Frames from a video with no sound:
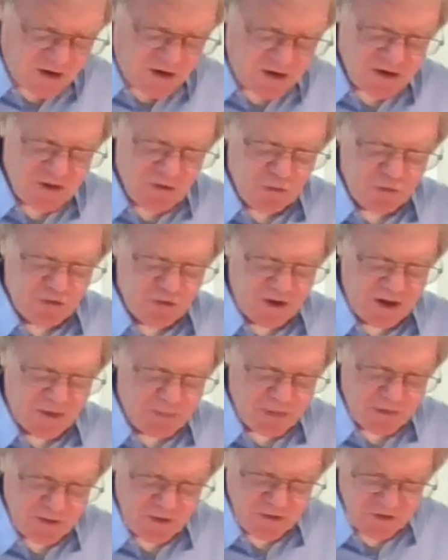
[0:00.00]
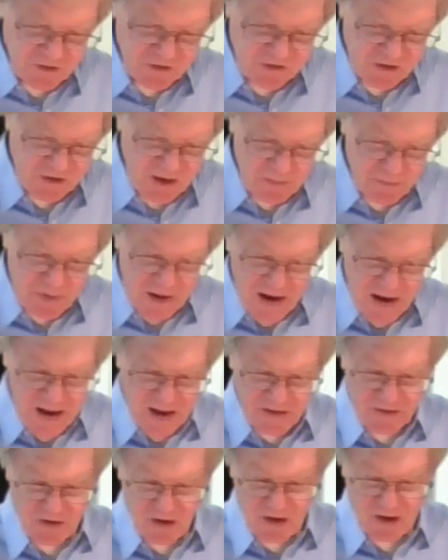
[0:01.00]
argues that a person is a
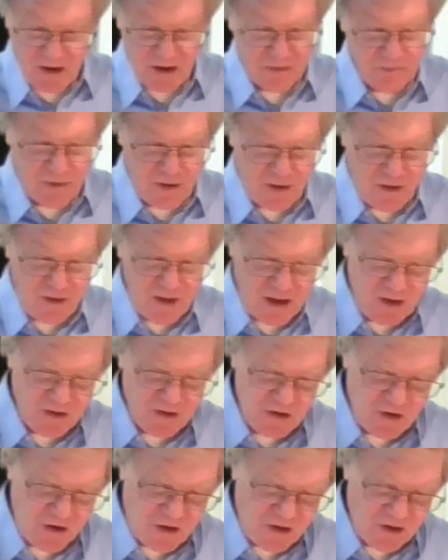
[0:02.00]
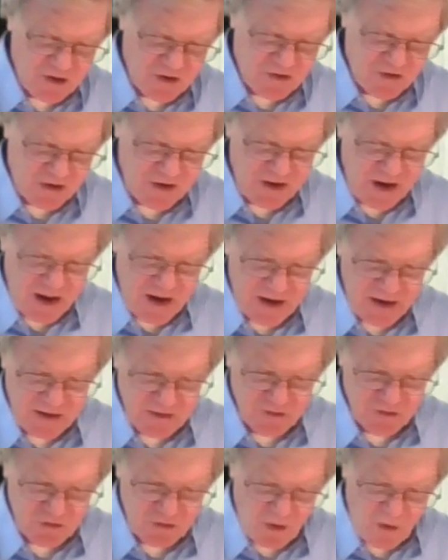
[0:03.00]
brat, oddball, alcoholic, drug addict,
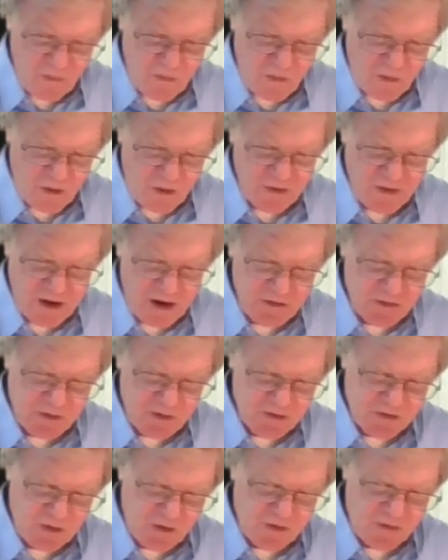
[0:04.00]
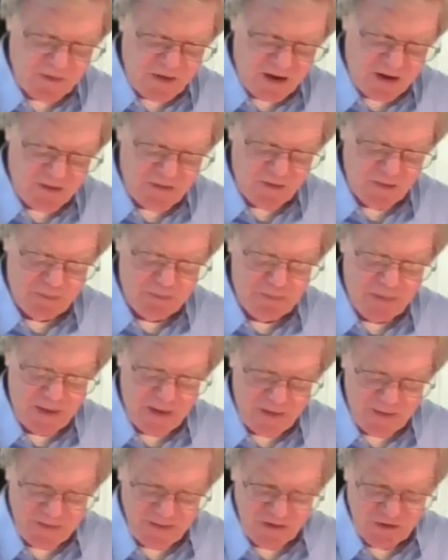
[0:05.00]
and so forth as a result of how their
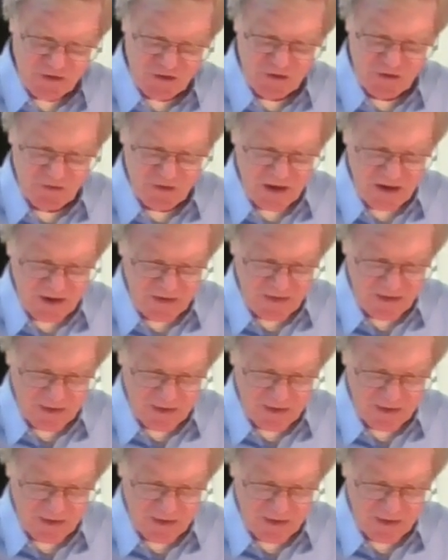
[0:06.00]
parents treated